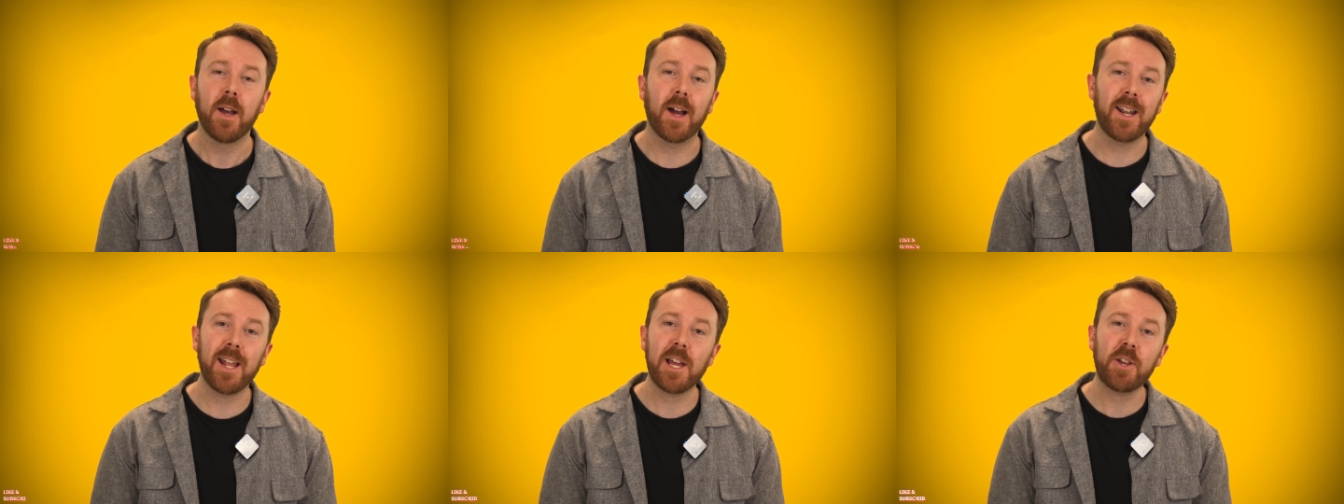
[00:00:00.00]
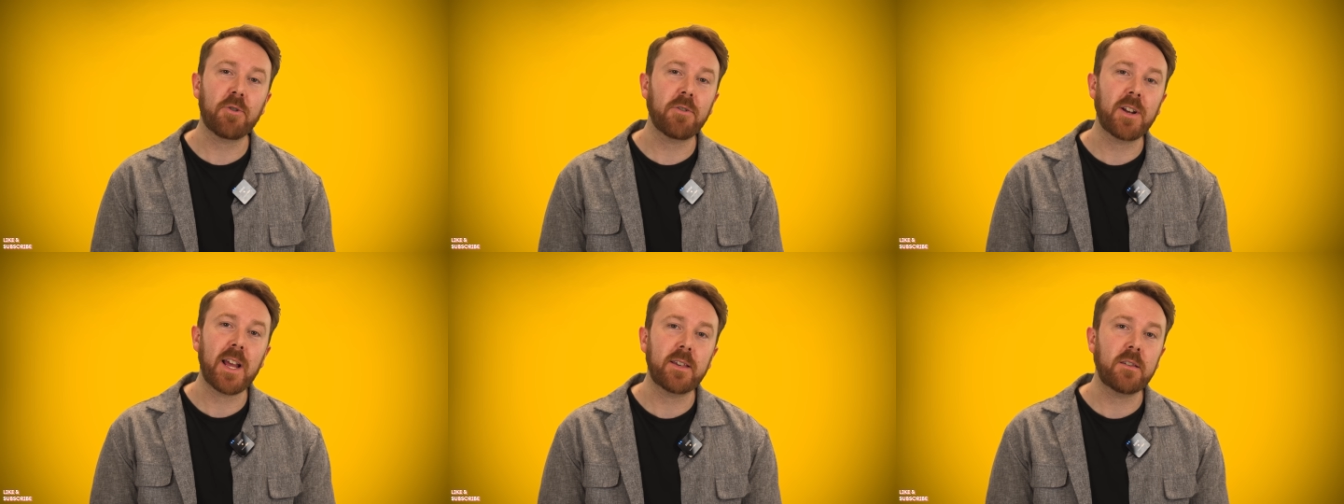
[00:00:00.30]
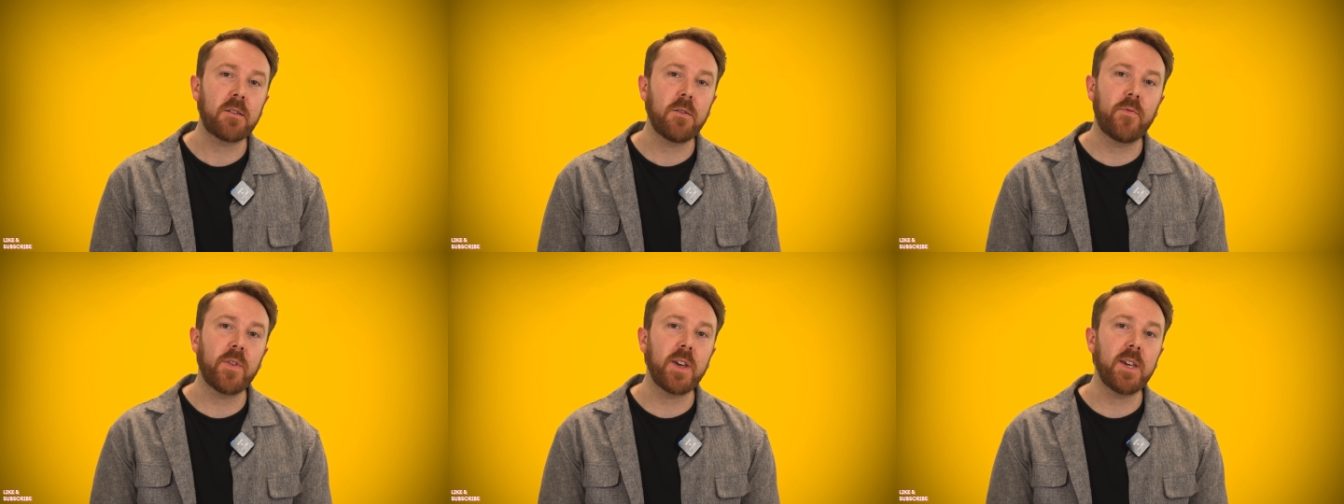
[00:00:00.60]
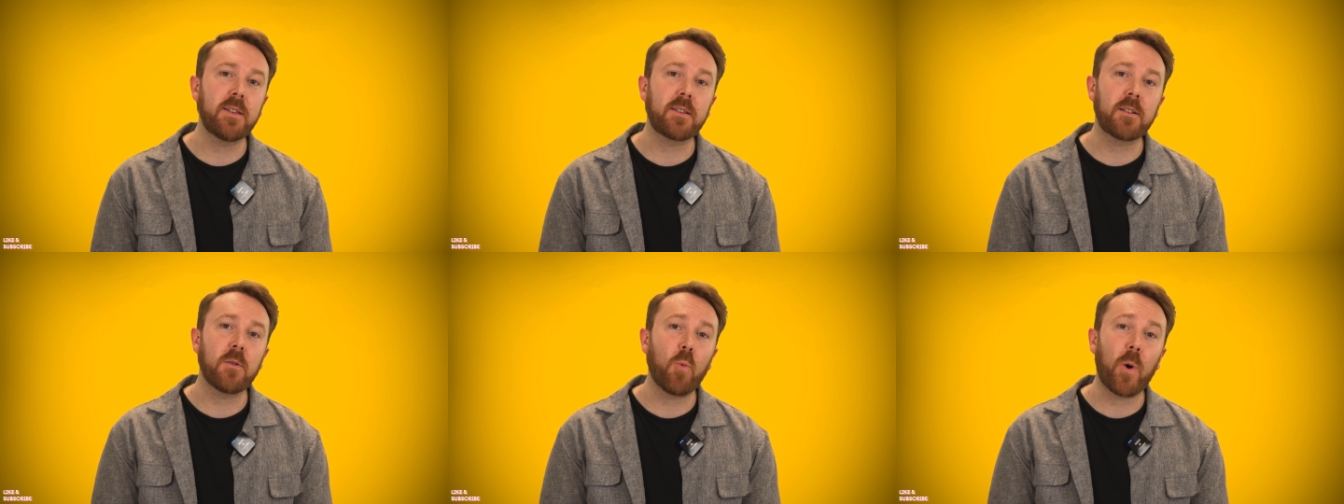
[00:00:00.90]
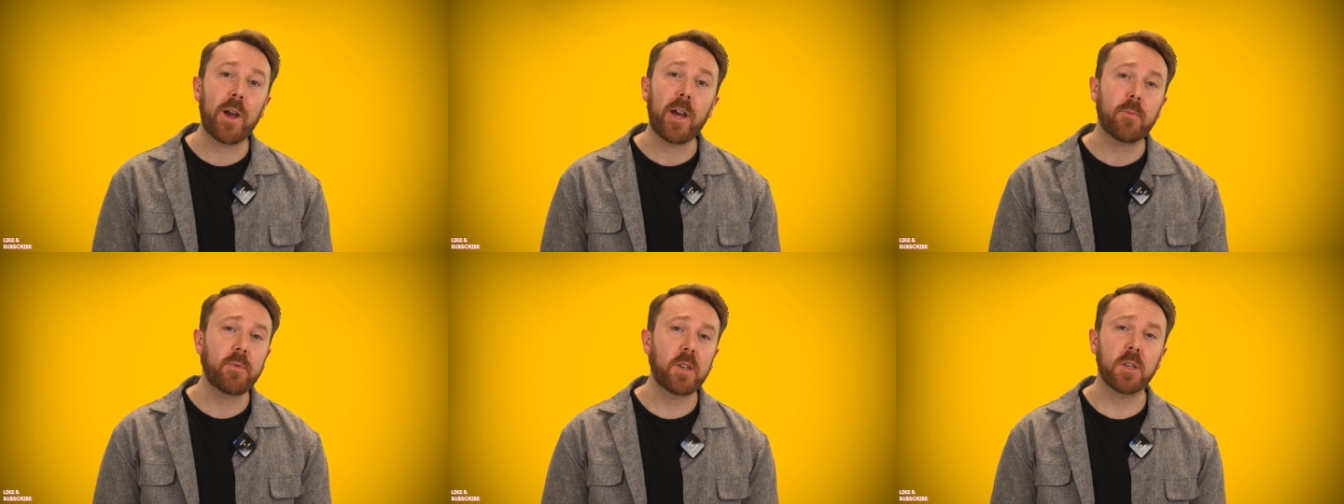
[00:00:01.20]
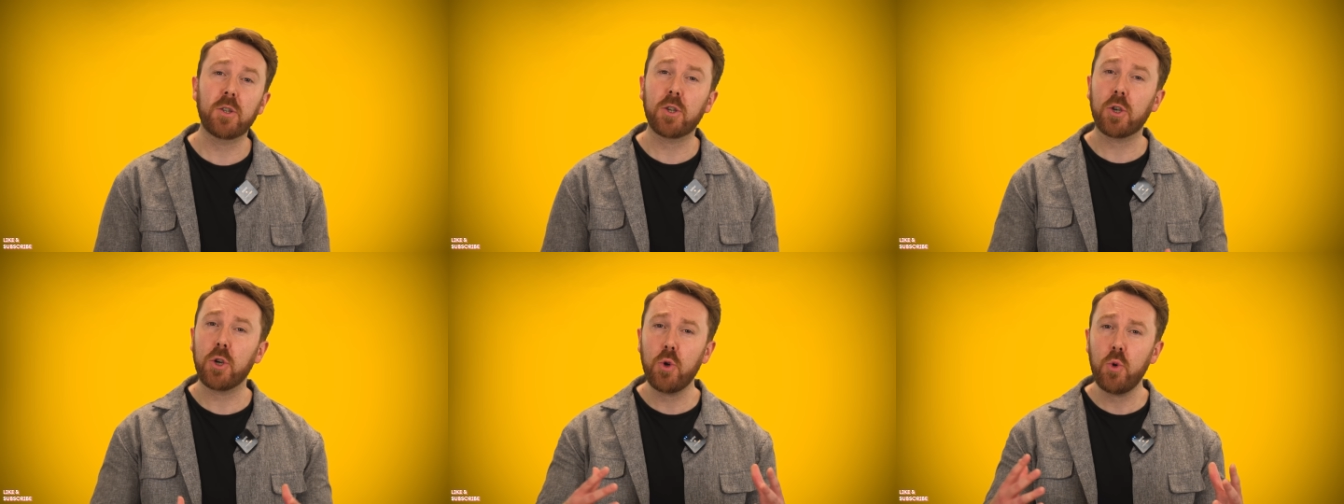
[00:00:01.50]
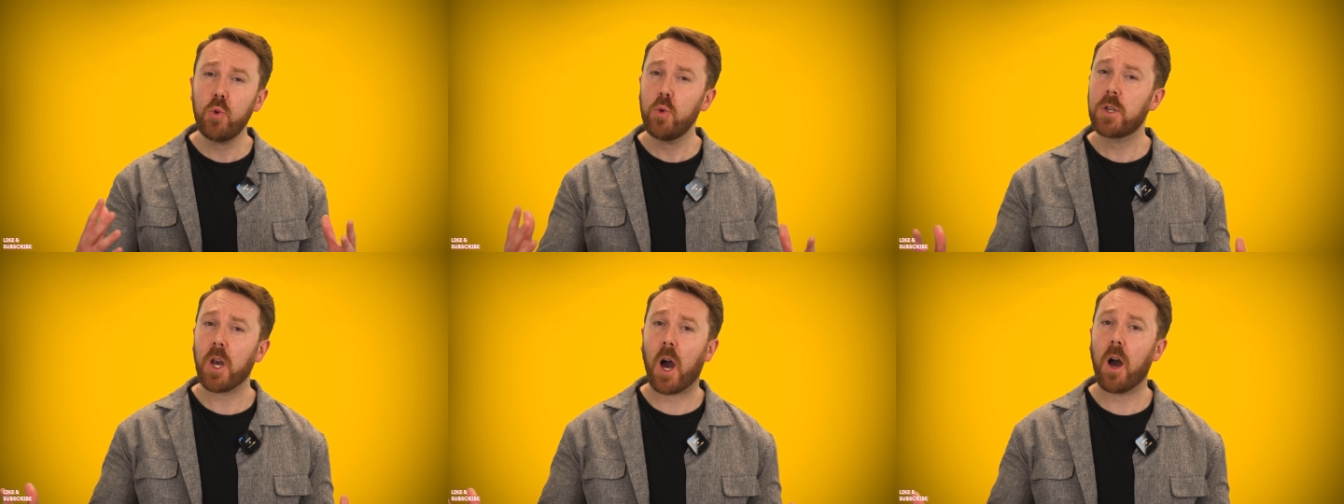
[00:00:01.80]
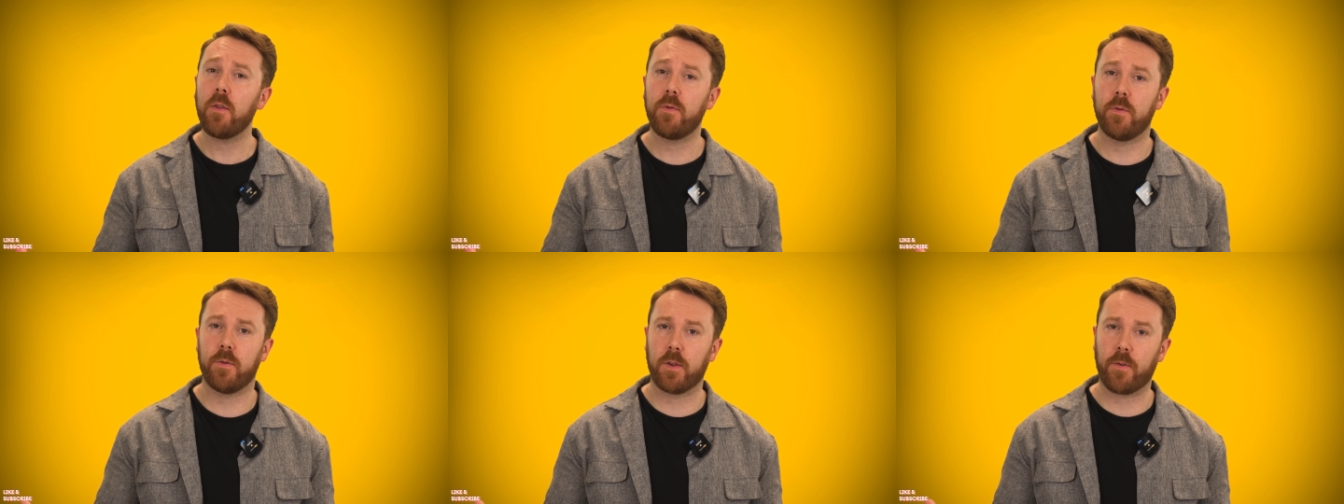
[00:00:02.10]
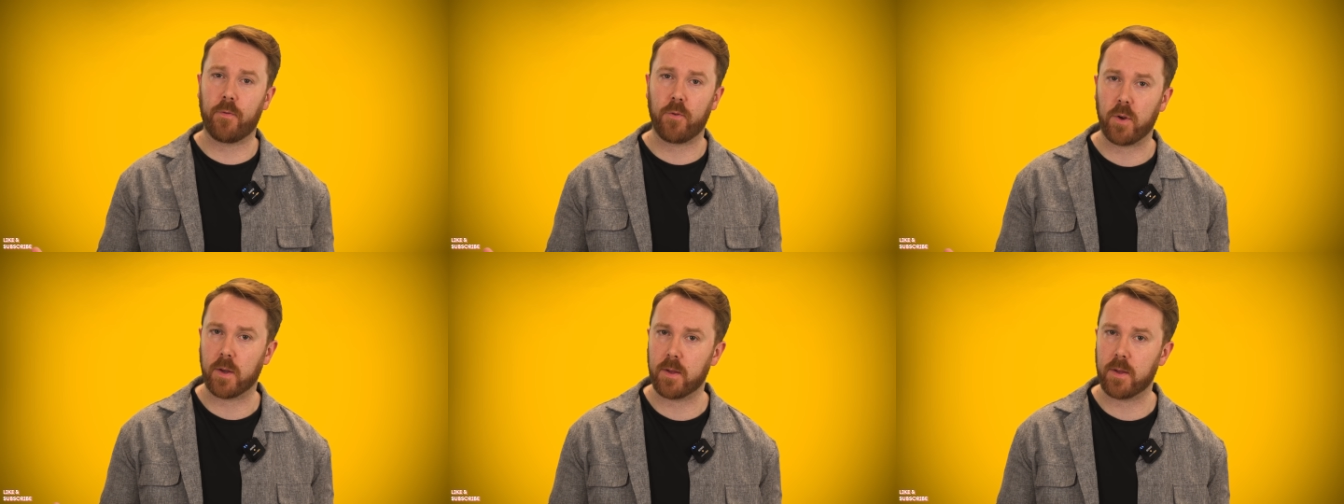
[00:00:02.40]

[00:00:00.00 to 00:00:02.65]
Electric SUVs can weigh up to two tons, for